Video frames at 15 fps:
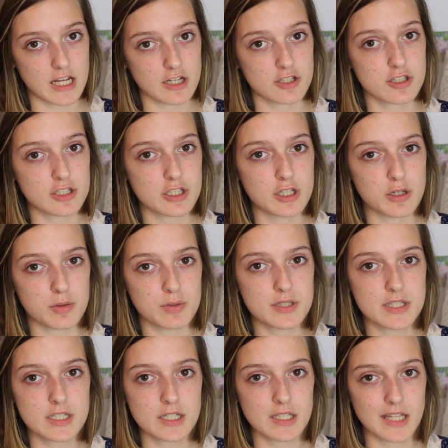
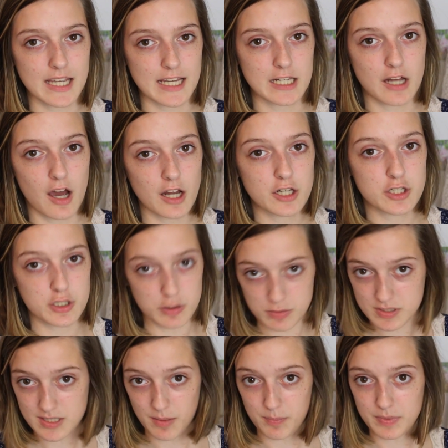excuse to like not do
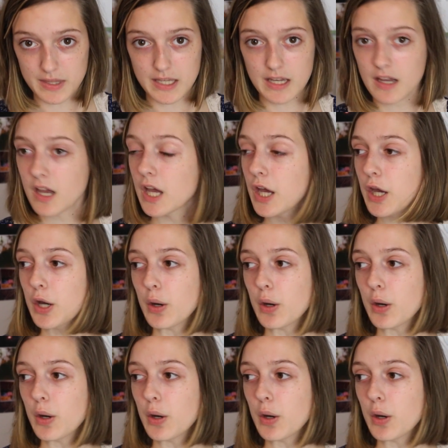something